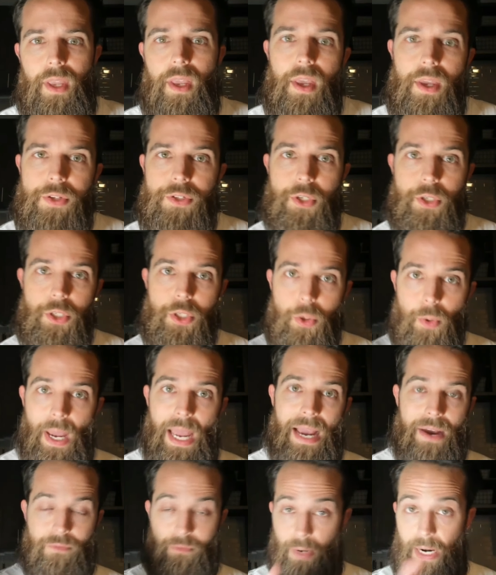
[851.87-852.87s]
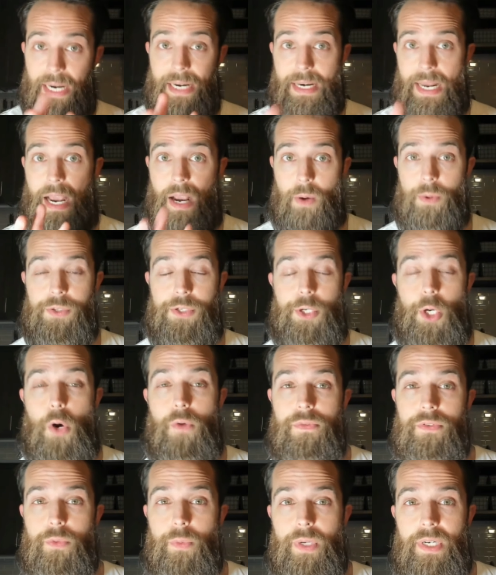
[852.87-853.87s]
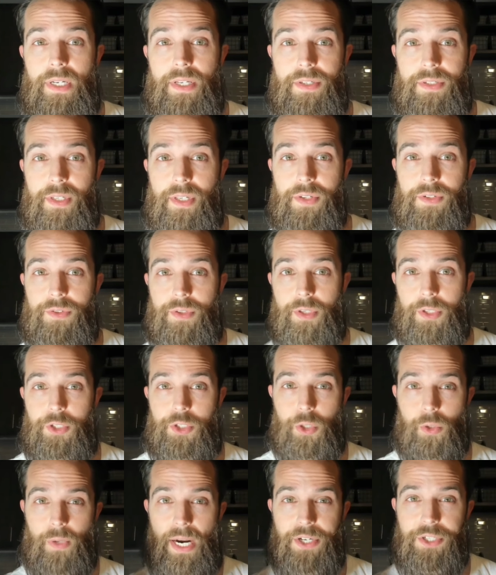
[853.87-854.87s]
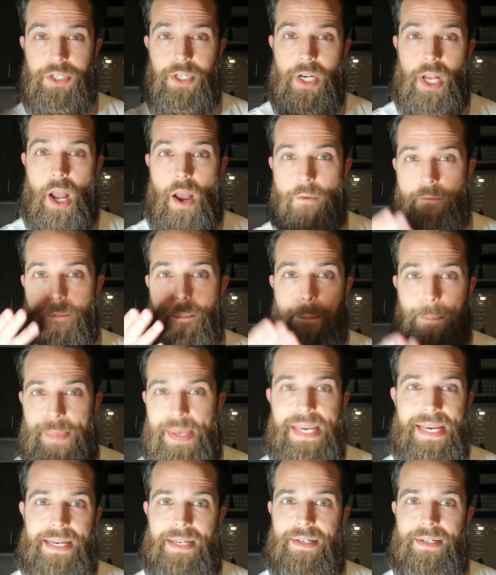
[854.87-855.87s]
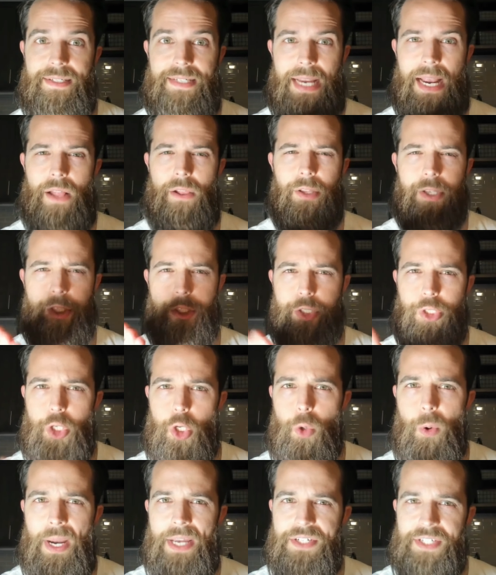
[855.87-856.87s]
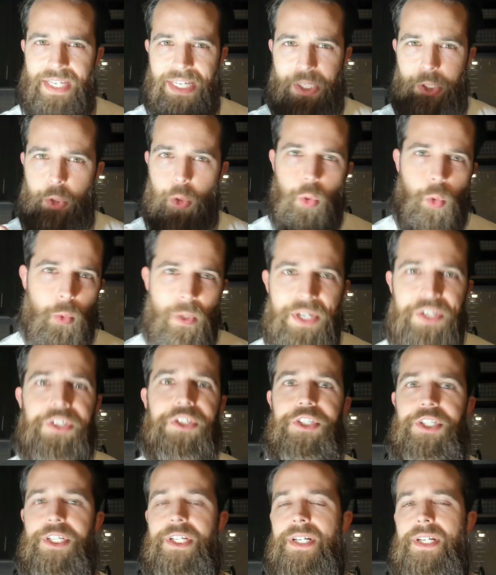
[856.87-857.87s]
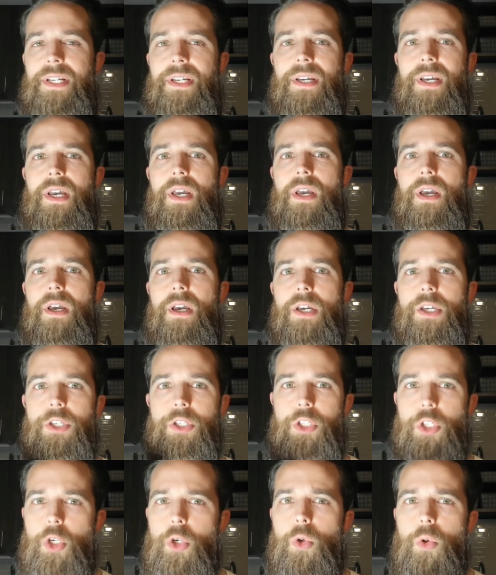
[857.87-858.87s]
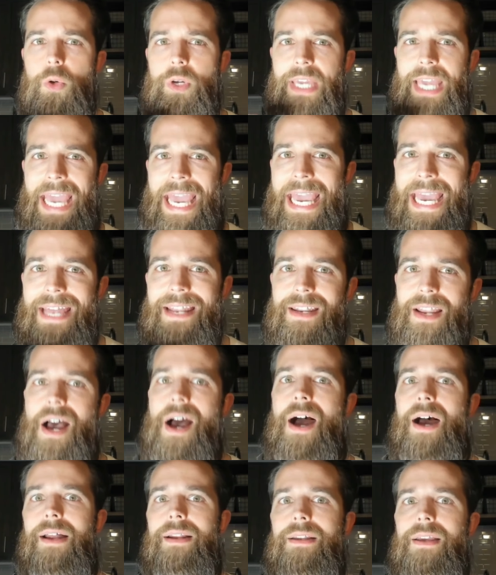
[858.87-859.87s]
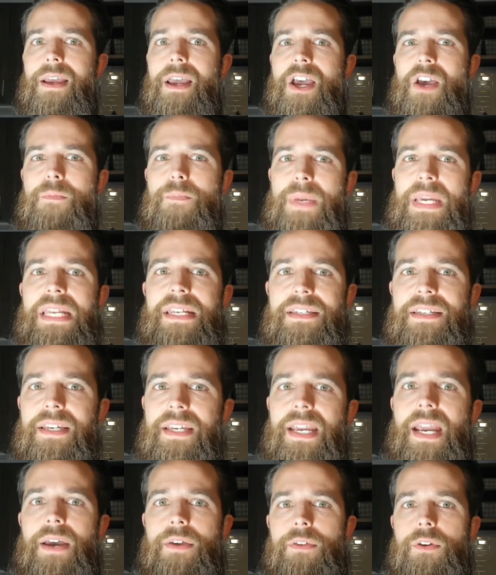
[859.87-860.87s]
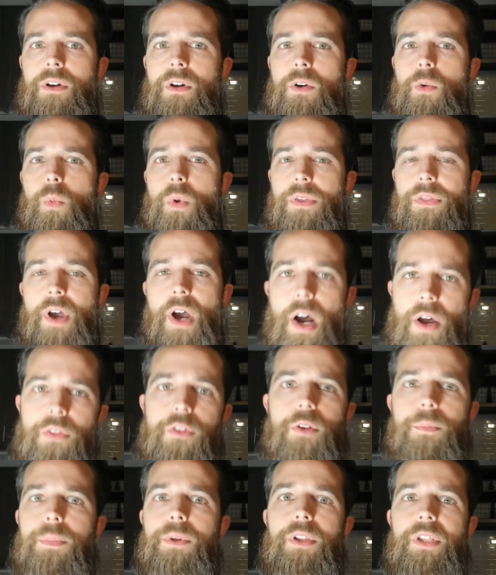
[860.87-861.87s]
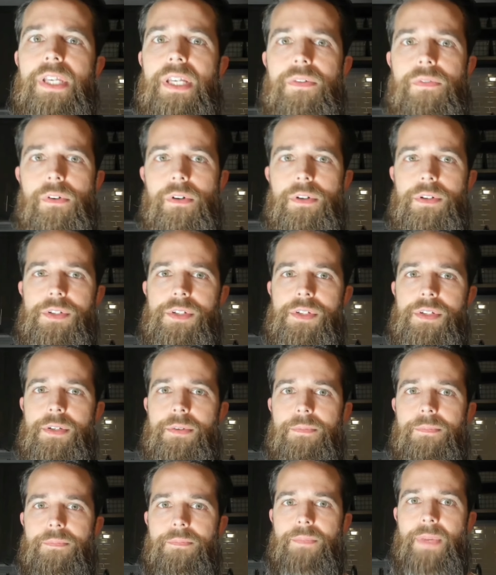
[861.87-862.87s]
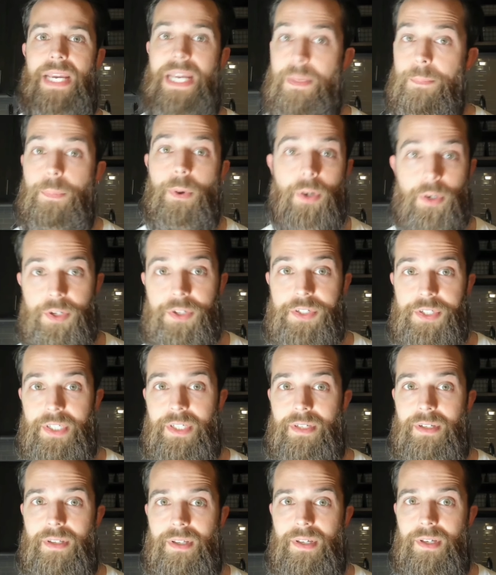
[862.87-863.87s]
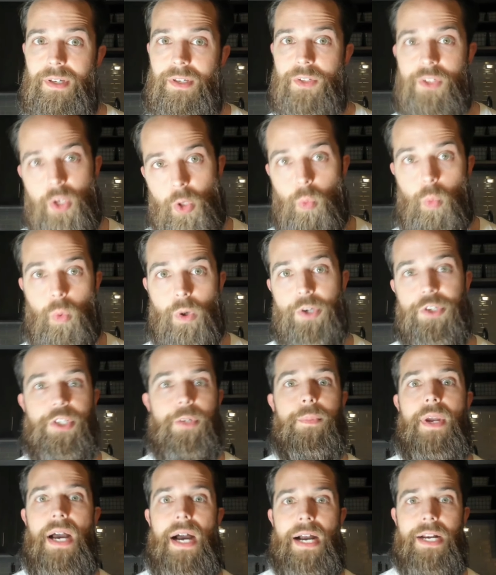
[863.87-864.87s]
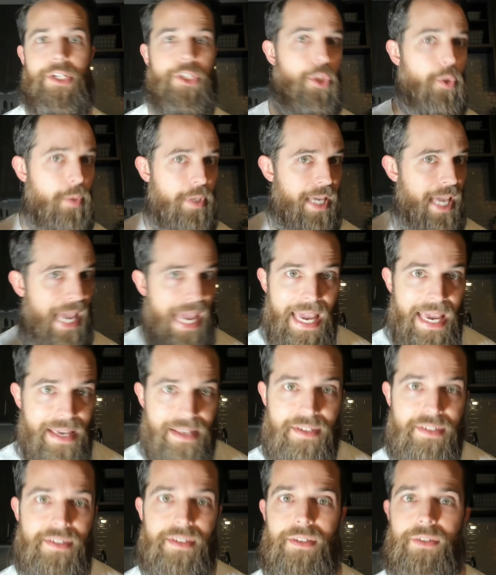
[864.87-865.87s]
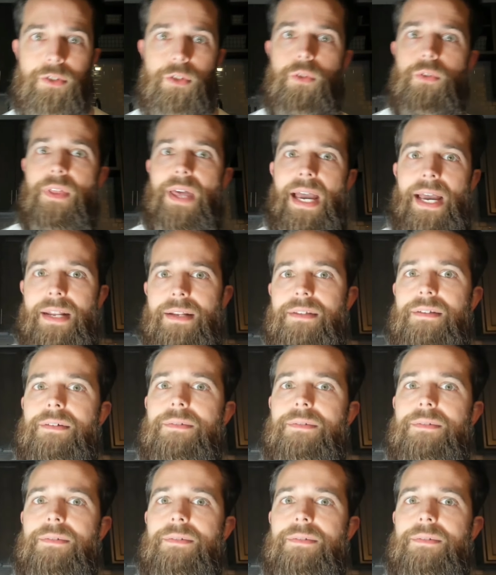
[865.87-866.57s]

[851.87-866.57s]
So you have right now, as Jehovah's Witnesses, the direction of men telling you as a Christian, you cannot meet together with other believers in person to worship God. You can't do that.